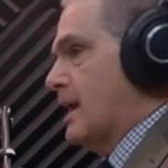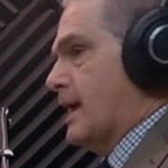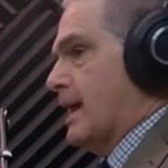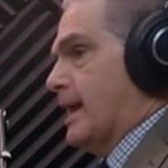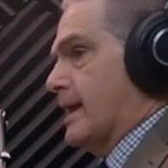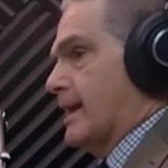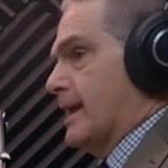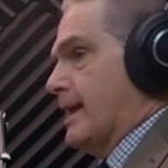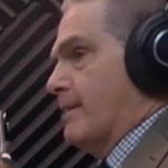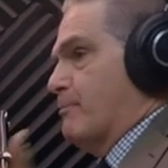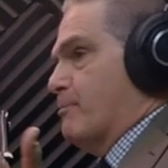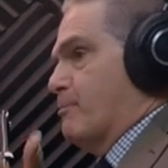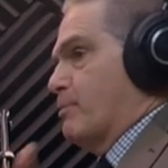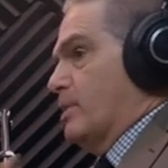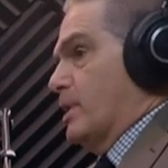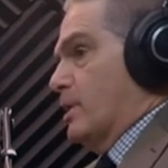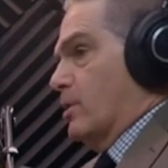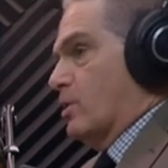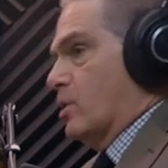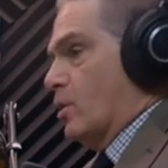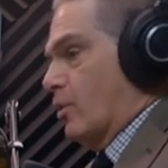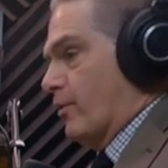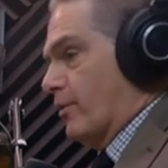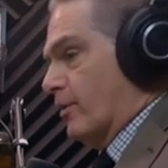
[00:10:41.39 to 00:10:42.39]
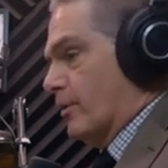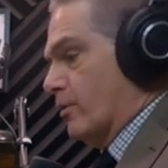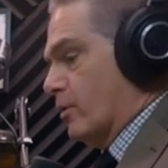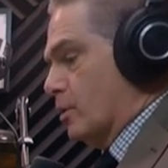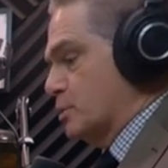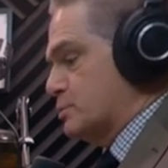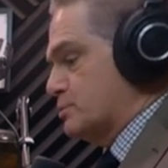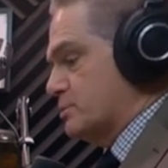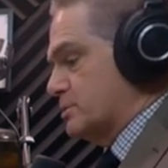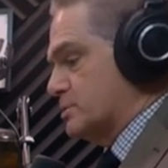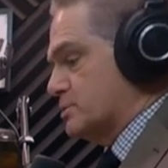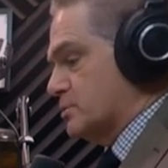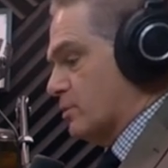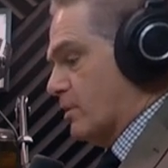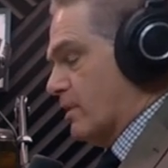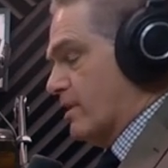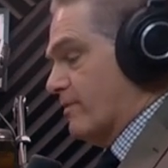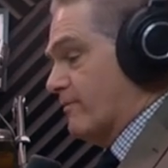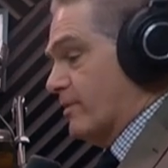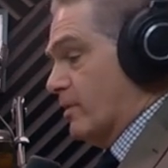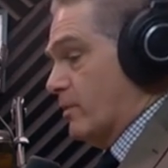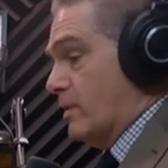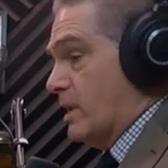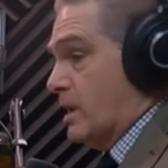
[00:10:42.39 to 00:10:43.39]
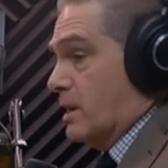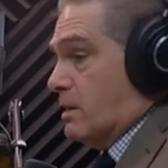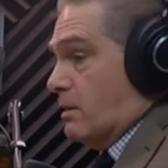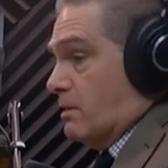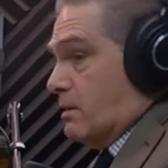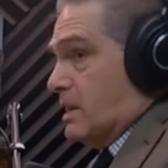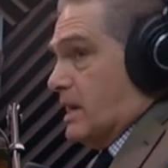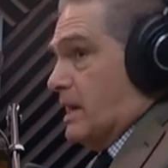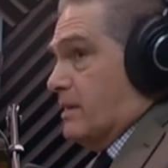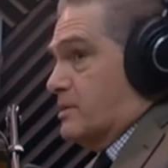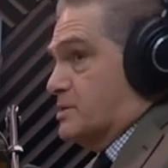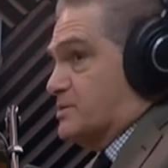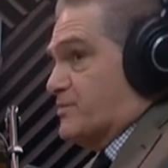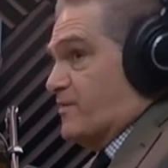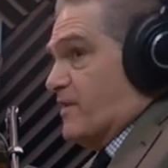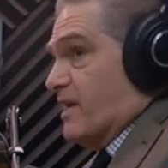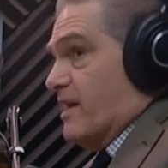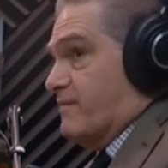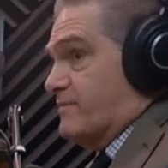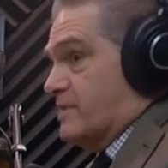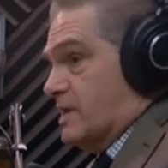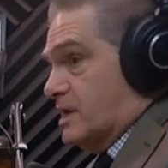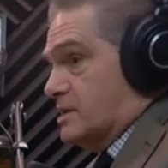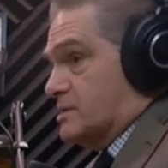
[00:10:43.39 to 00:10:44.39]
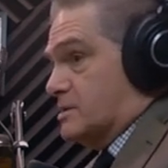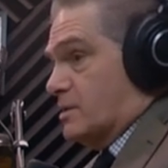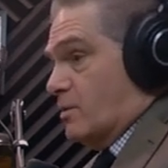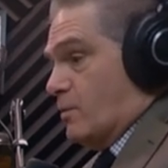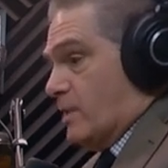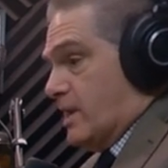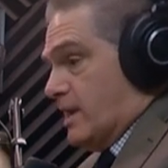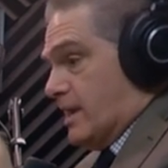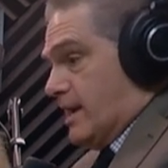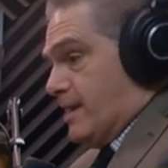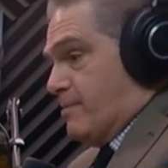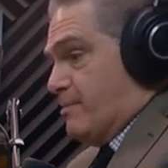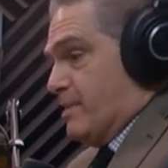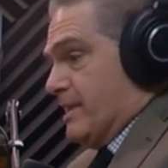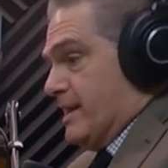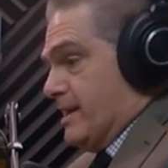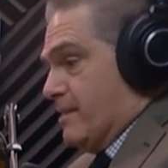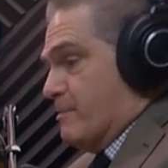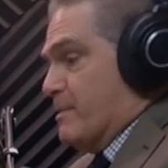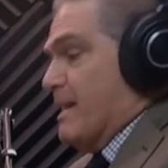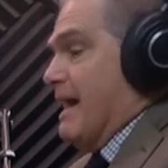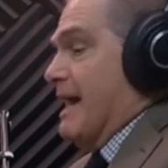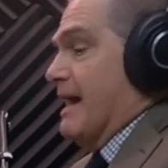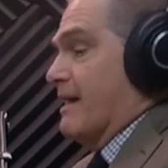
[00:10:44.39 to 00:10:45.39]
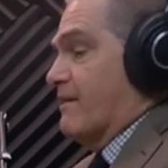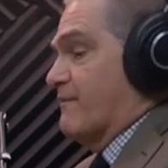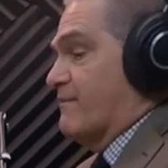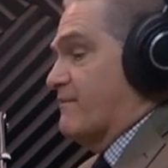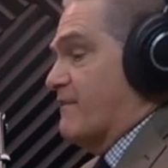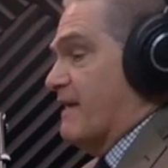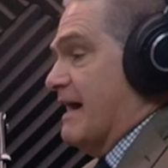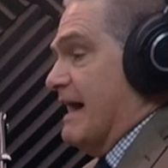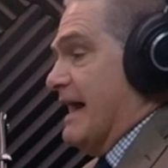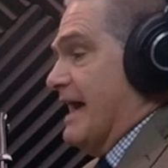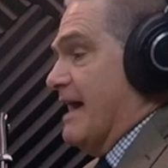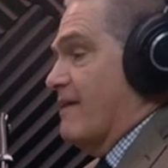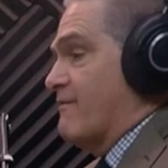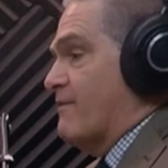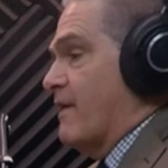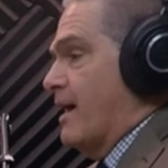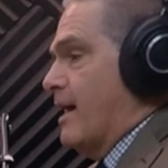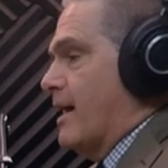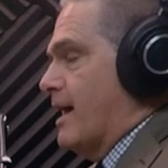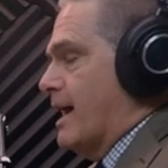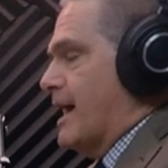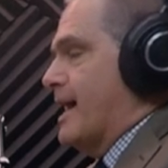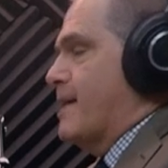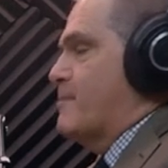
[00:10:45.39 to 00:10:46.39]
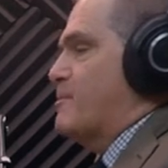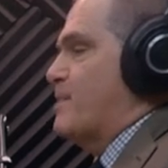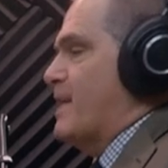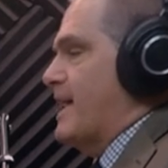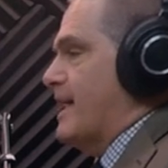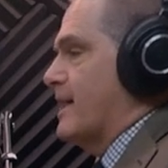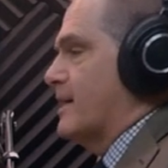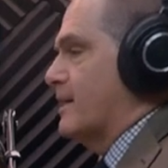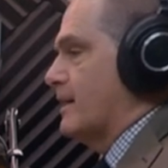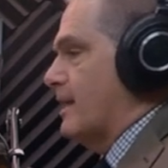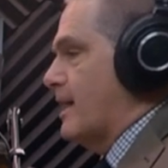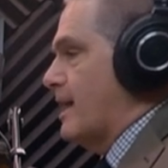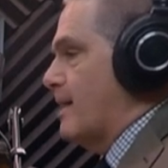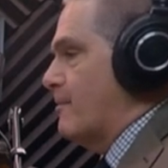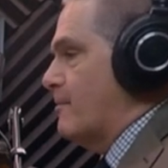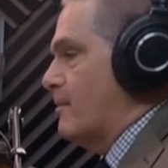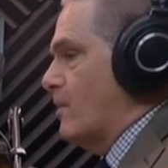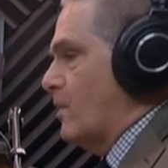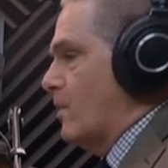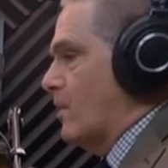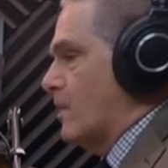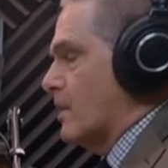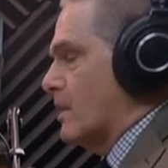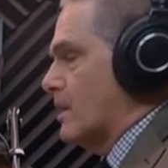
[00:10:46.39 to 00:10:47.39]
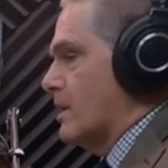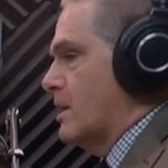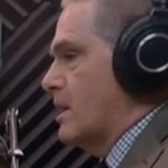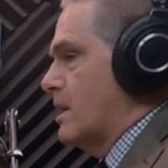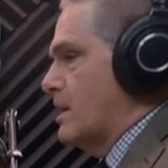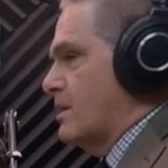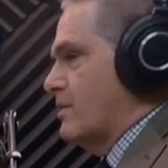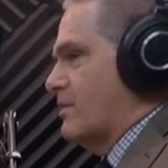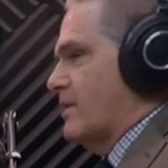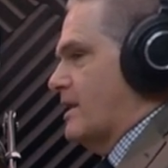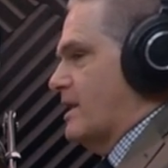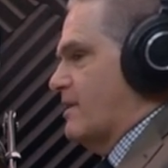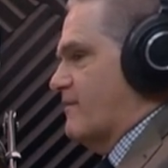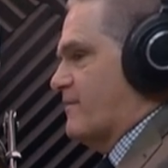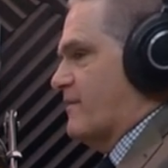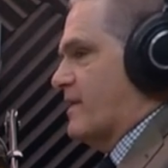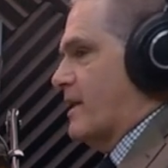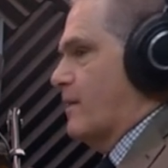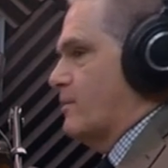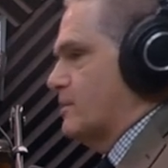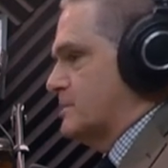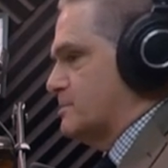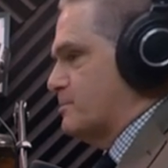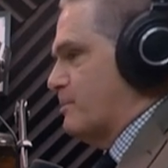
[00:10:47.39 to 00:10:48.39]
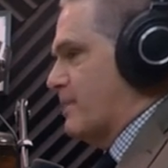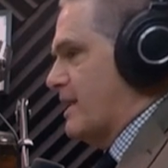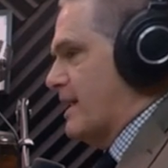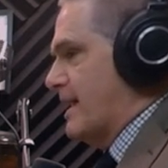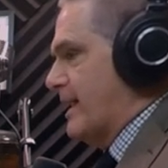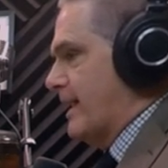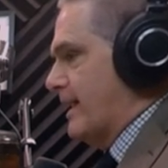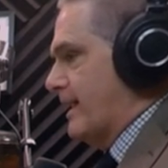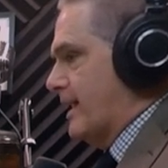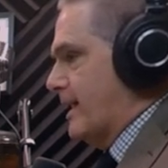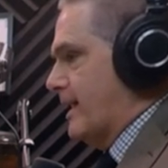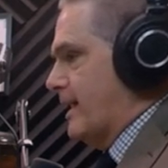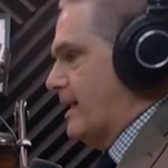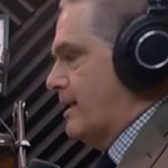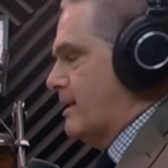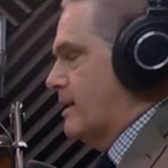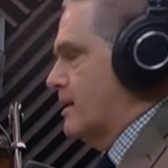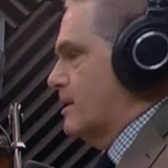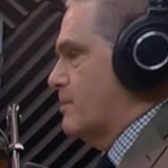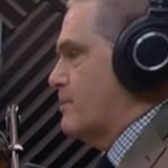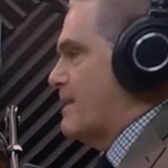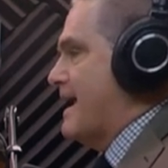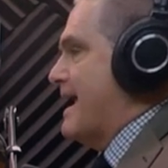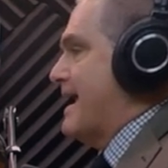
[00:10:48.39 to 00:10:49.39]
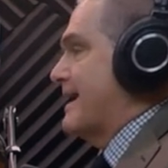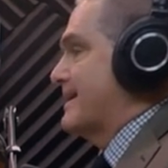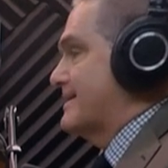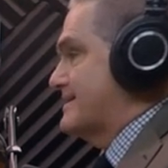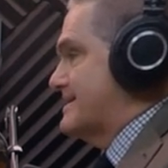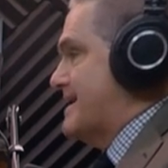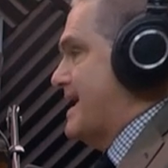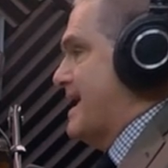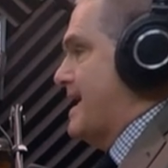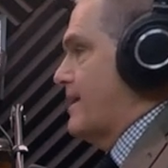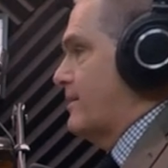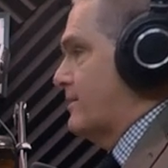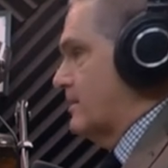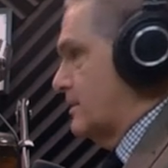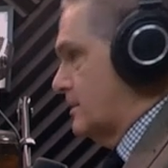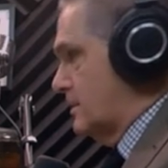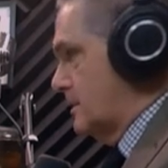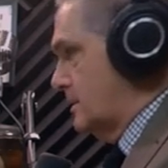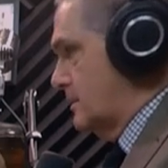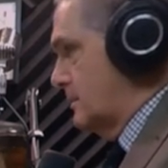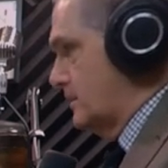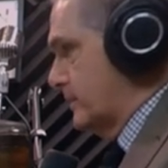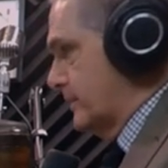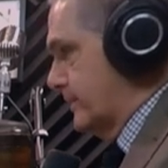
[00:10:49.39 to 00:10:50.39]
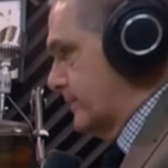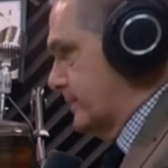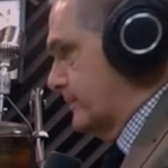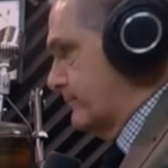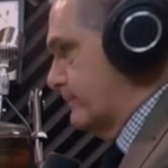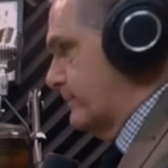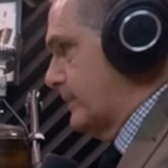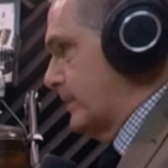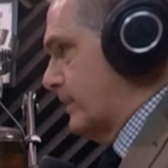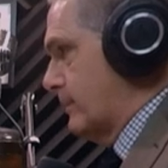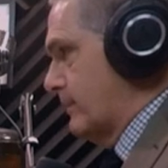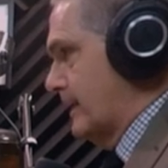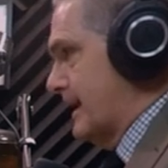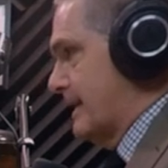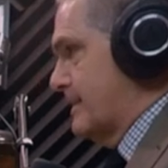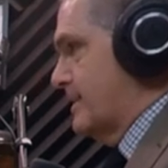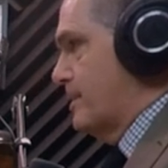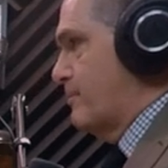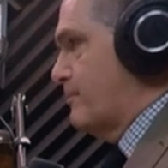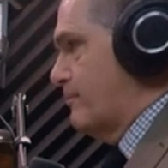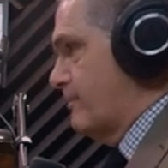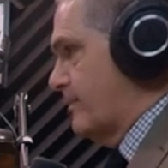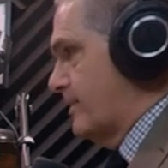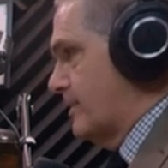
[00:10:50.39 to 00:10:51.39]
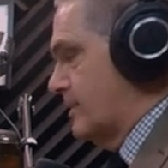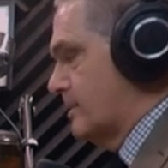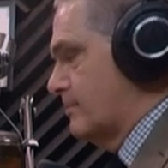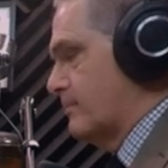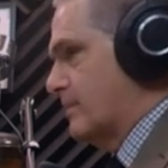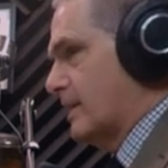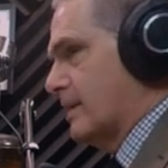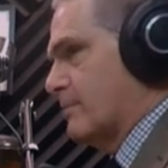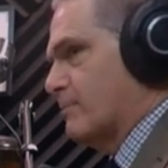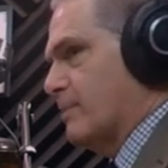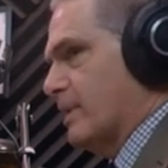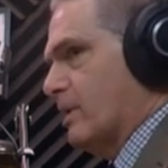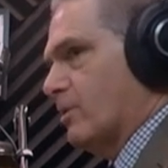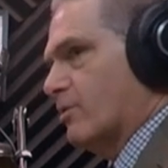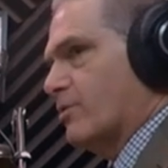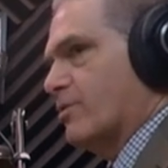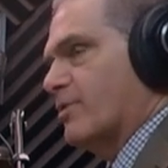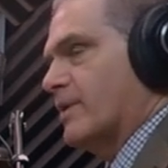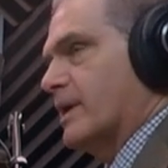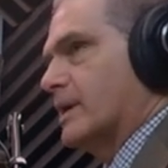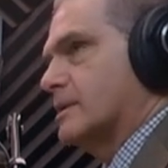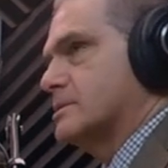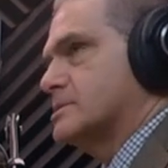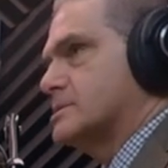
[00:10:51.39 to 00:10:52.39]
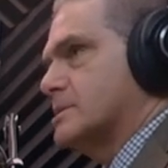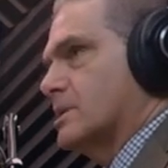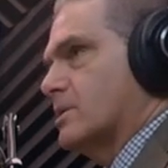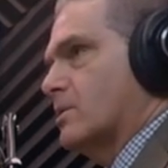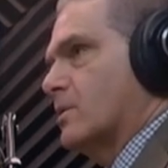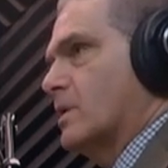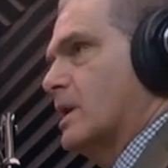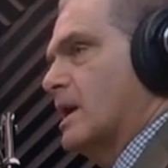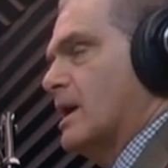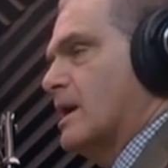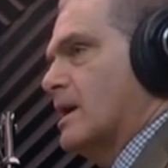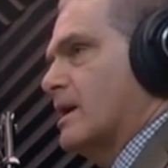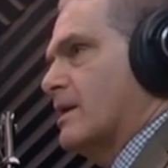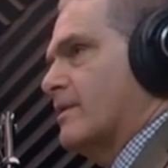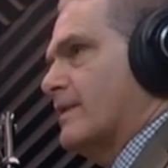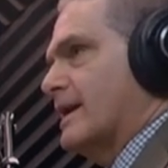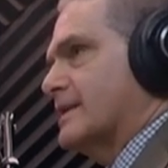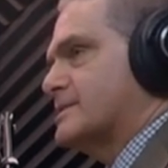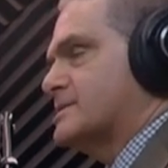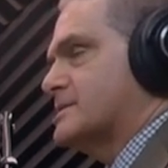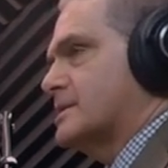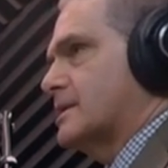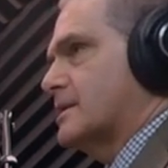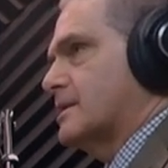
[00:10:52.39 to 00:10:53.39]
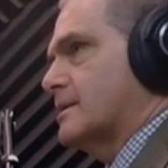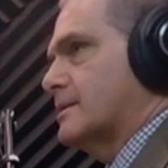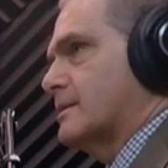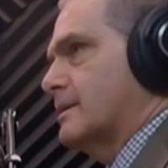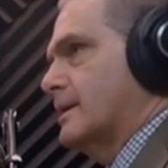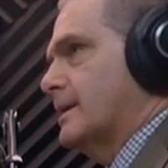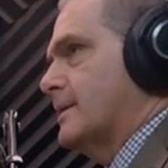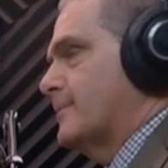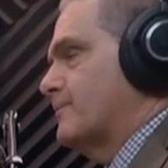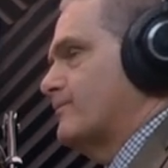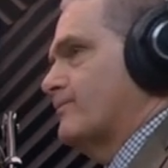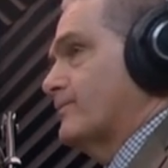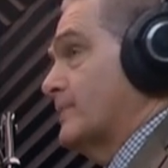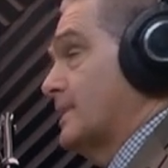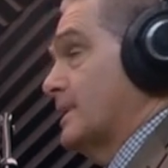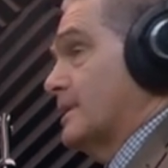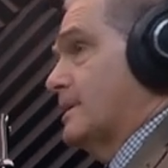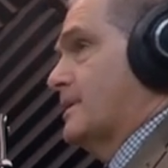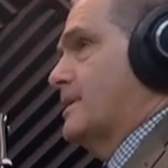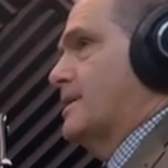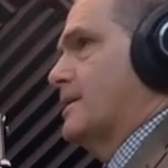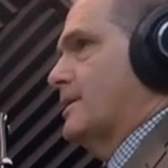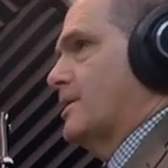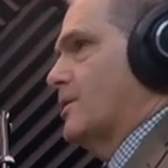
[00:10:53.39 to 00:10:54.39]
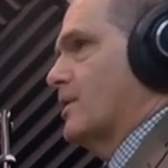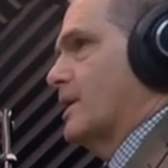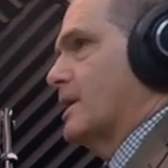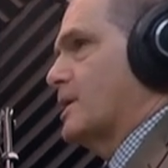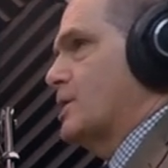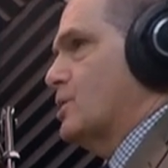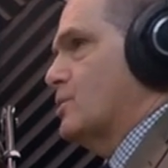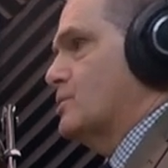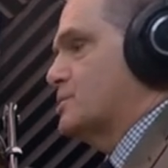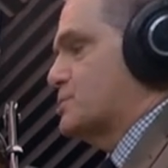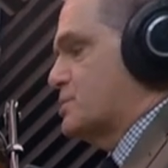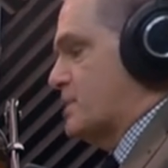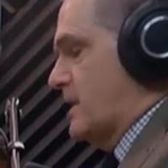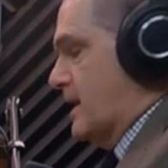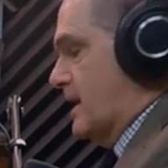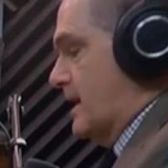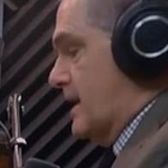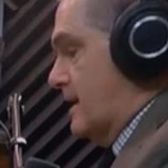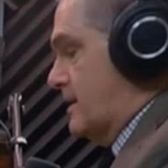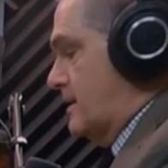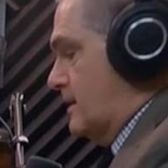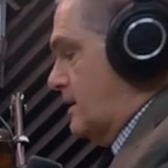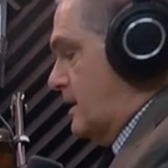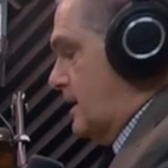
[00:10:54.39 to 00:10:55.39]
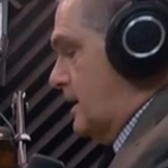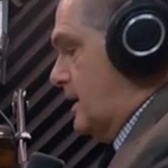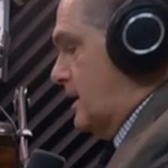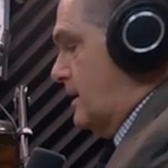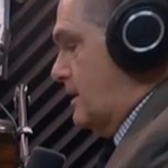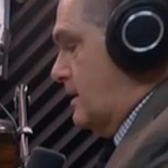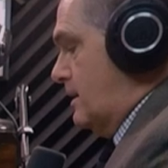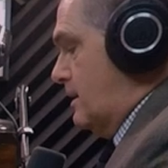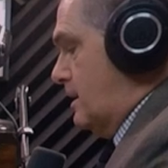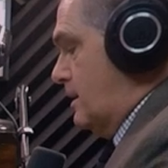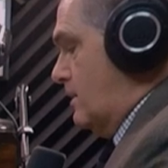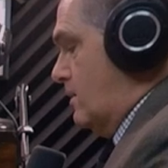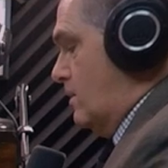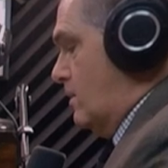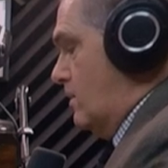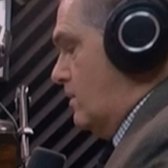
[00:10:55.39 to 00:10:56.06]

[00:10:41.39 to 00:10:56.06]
and I you know go to the grocery store every week. Okay, there's five days in the week. I buy a pack of five. I'm paying a lot more than if I was buying a pack of ten or or you know getting the the big bulk thing. So that's a you know a huge thing. And and